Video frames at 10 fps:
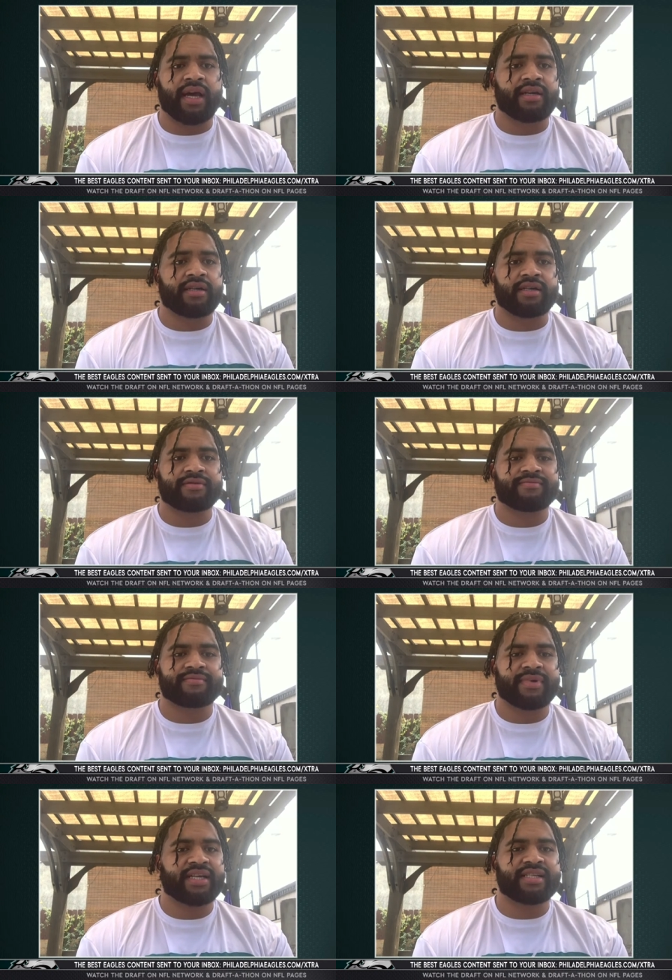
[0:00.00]
and uh
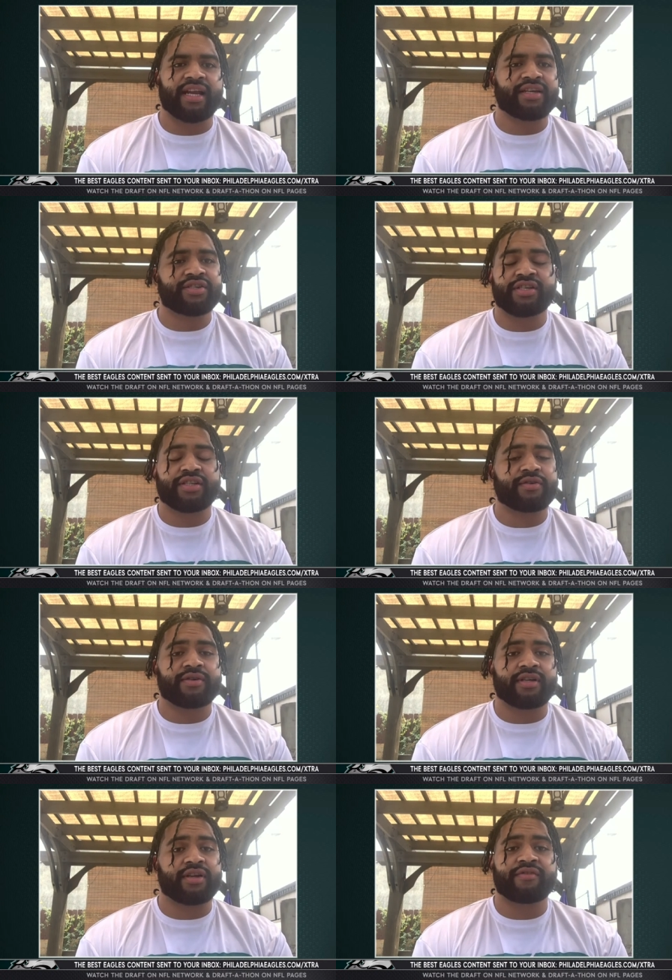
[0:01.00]
excited just
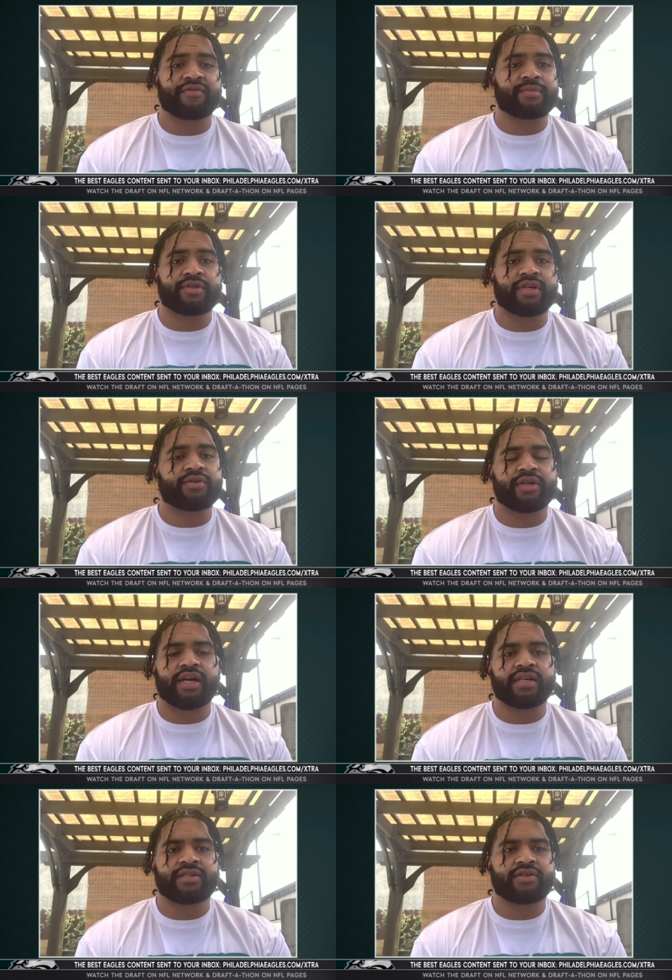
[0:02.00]
to learn from those other
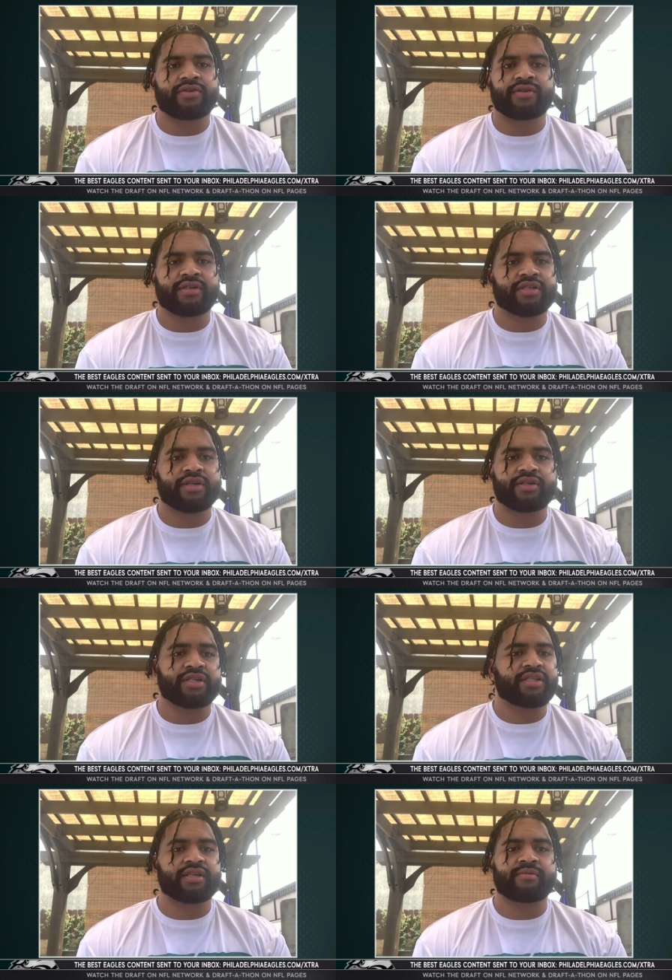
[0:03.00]
guys too. So
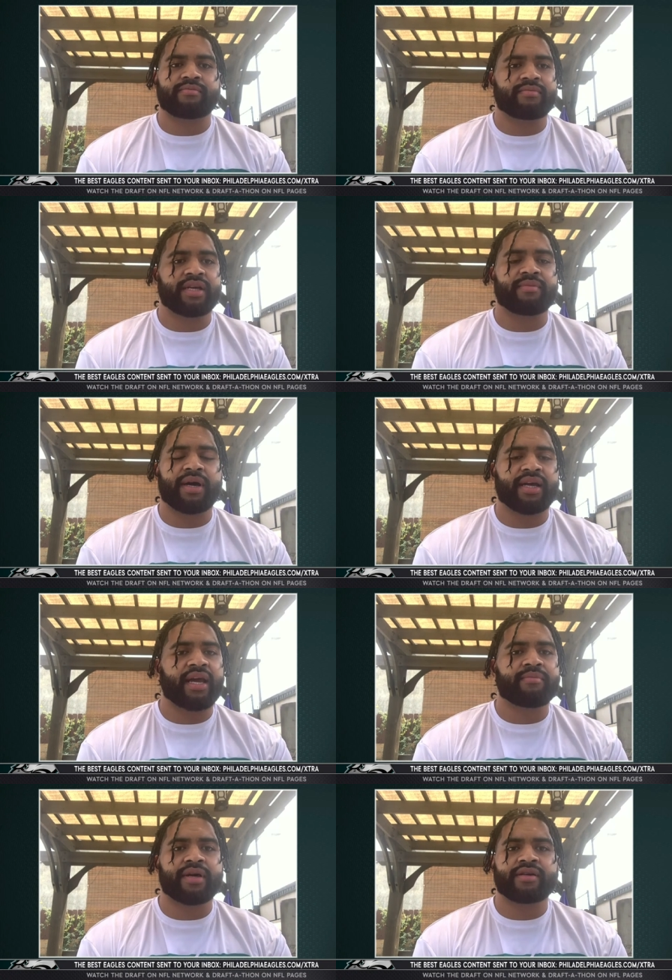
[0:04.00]
just to get my
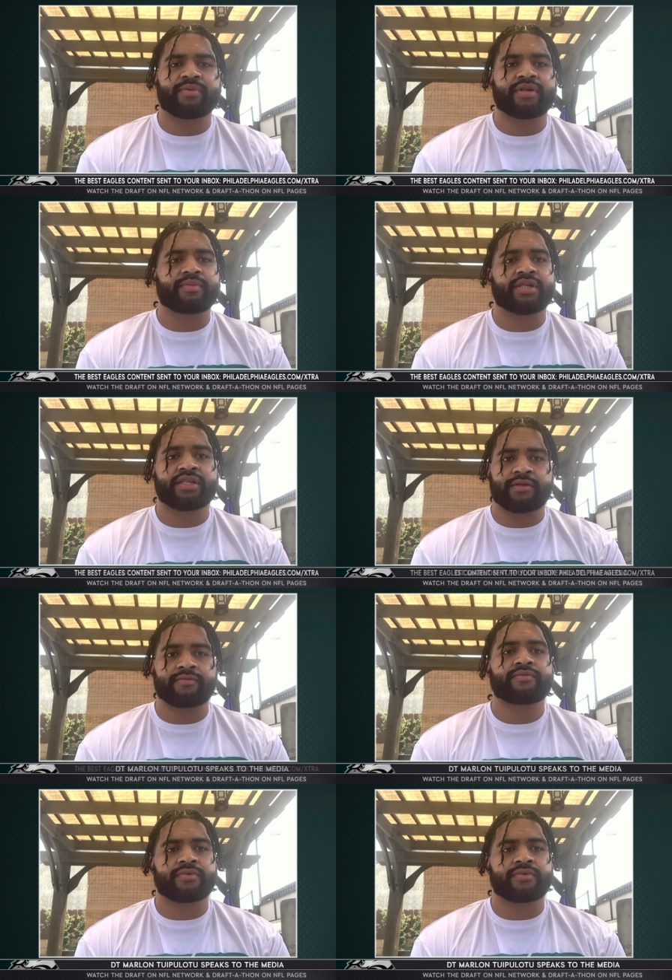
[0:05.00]
game better, pretty much.